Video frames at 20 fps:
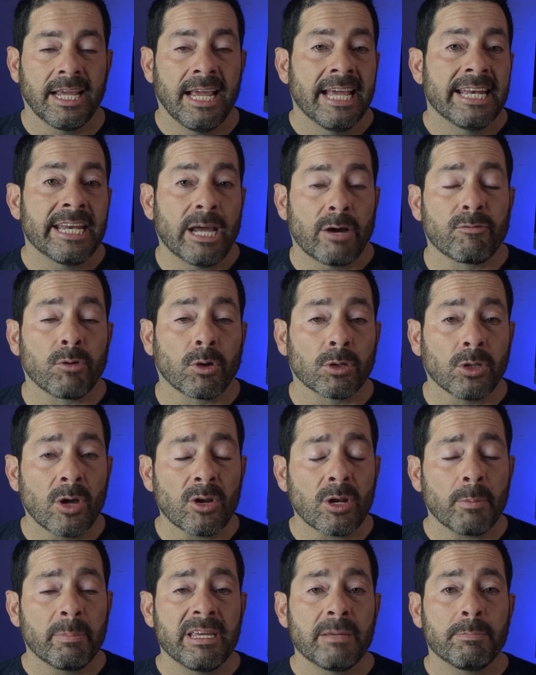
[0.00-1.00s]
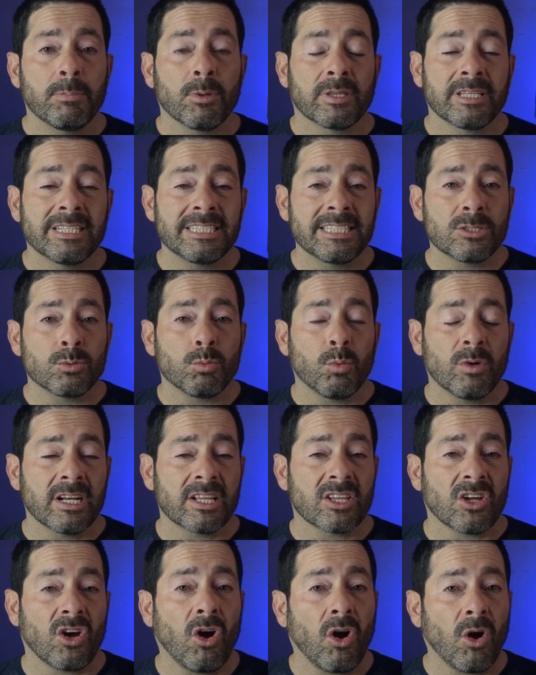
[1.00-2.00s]
Now, for a lot of people, this is one of the
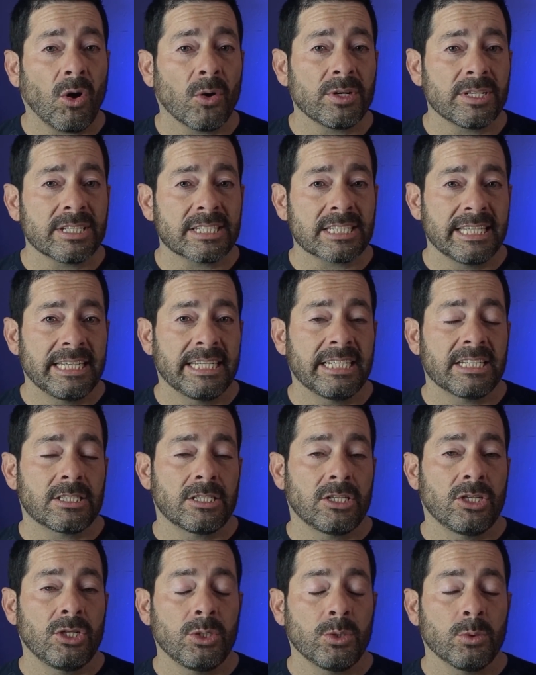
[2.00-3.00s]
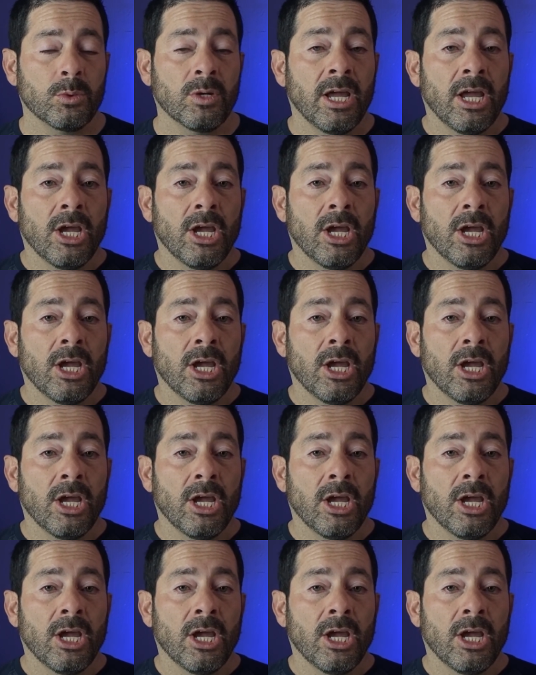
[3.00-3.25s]
hardest things to do.